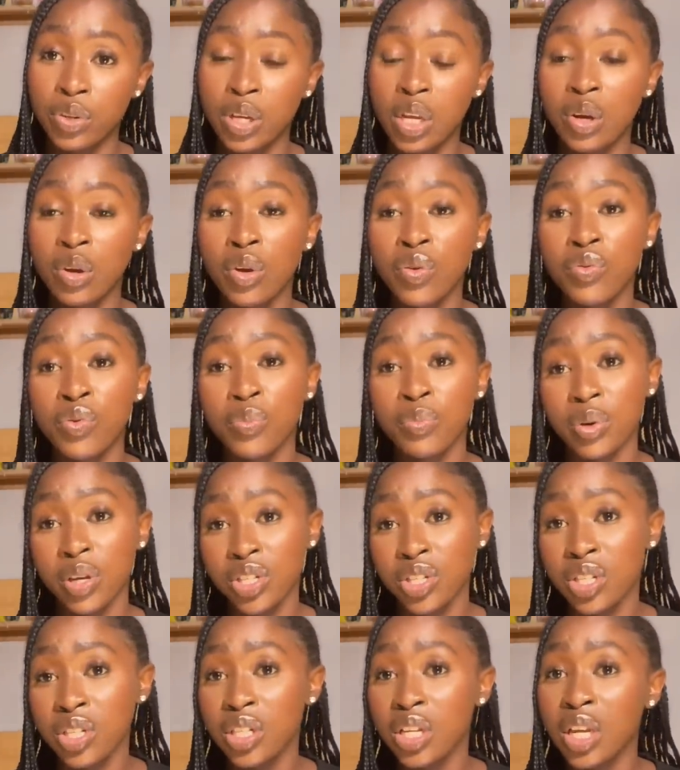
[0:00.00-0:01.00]
They give you
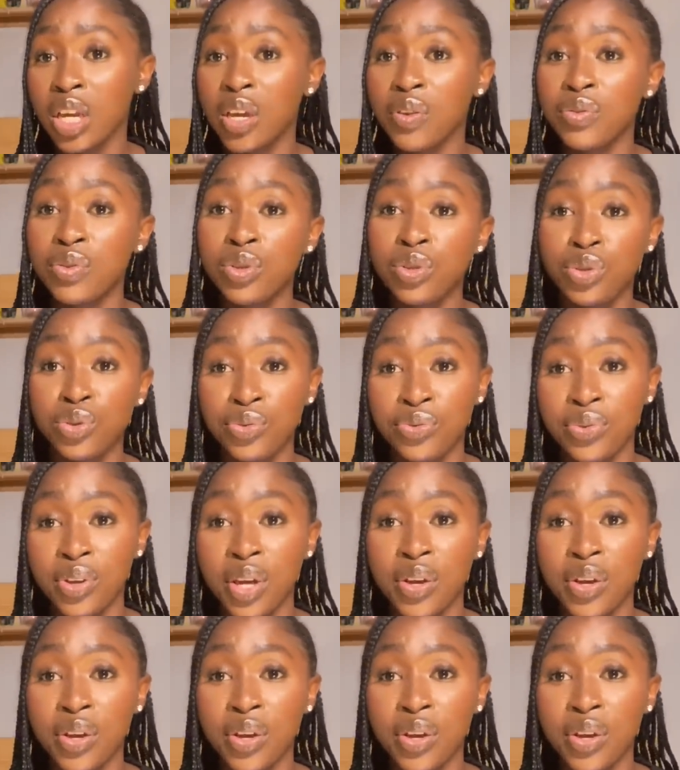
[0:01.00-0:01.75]
bedsheet, they gave you duvet.